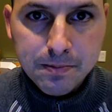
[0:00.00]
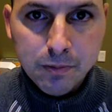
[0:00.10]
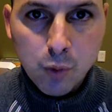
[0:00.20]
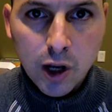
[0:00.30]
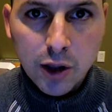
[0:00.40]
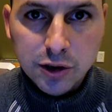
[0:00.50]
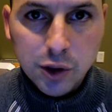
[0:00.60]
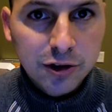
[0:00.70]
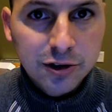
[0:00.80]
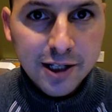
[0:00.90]
one of those
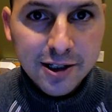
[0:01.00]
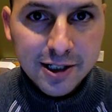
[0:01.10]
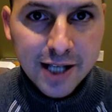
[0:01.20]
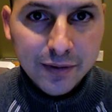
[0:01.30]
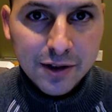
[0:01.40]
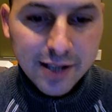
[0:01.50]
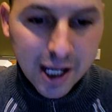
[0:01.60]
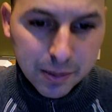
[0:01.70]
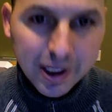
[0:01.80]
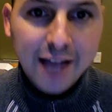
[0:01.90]
losses that you didn't have to
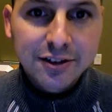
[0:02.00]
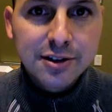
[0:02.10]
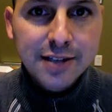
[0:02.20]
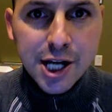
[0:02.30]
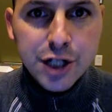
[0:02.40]
take. But as a day